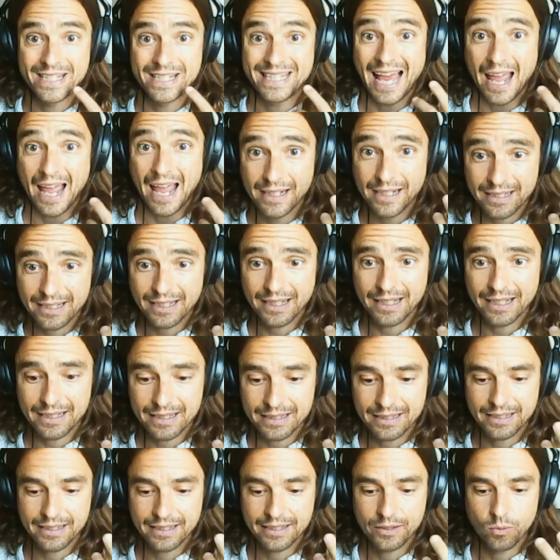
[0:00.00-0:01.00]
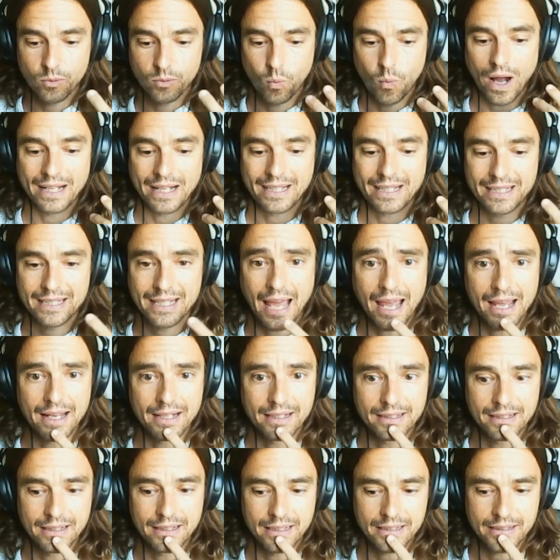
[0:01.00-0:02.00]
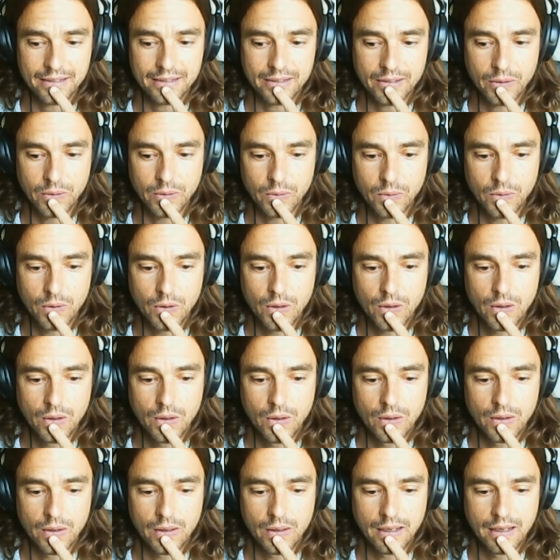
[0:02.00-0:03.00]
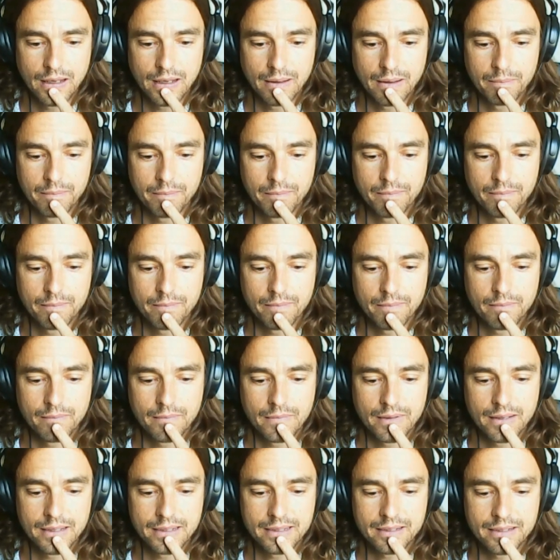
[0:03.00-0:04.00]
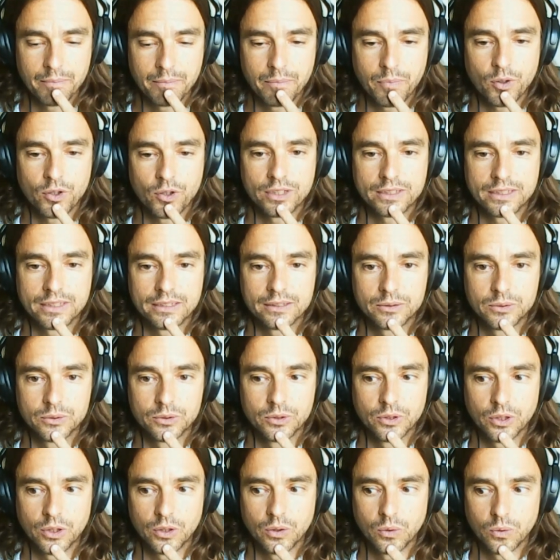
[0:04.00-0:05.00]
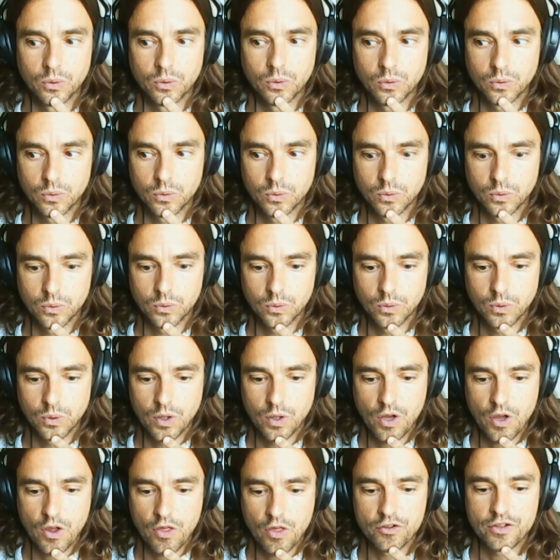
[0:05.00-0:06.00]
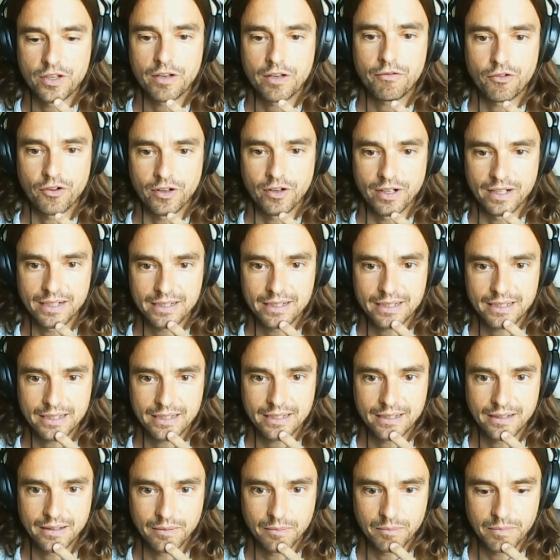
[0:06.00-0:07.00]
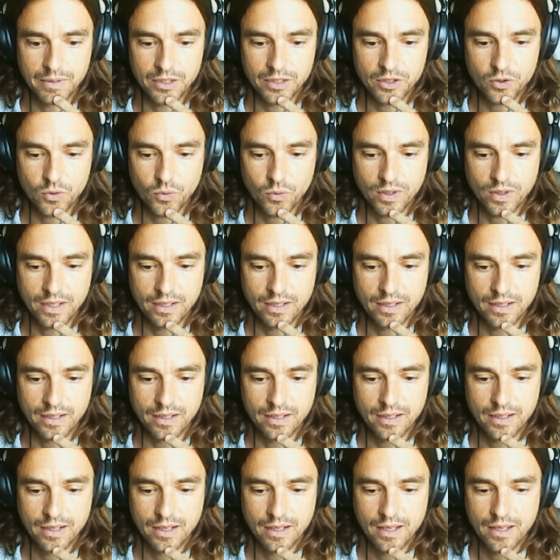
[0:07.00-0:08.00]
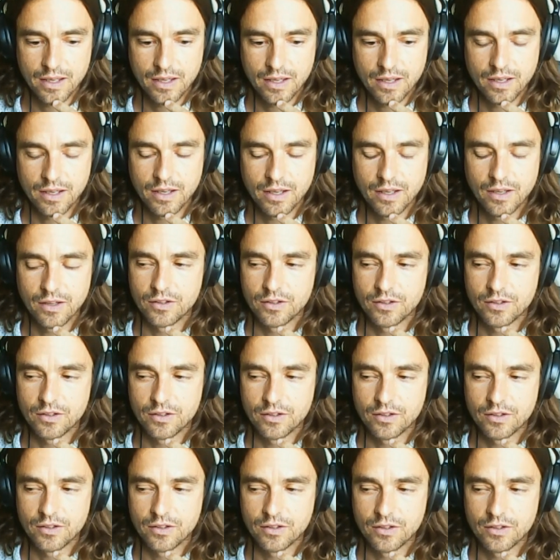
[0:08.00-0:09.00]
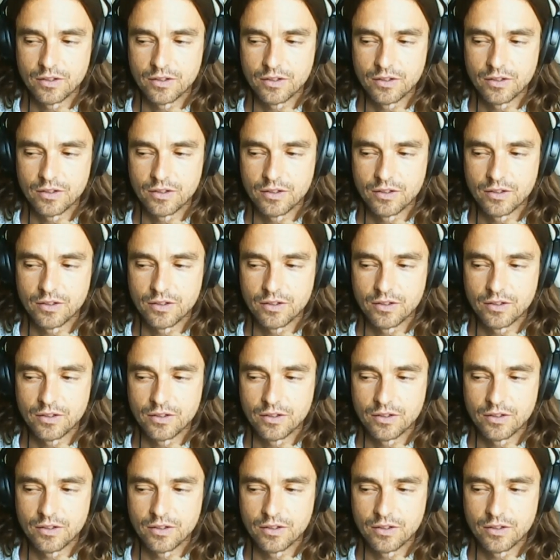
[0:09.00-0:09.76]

Scientists, what scientists? So it's important to know the difference between the different